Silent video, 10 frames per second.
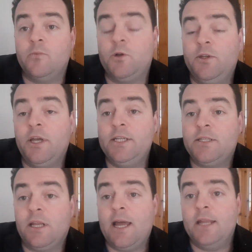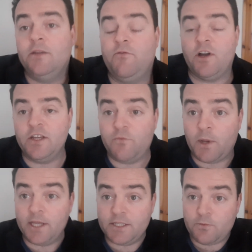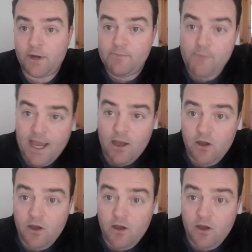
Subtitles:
but nice to land a 5 points win bet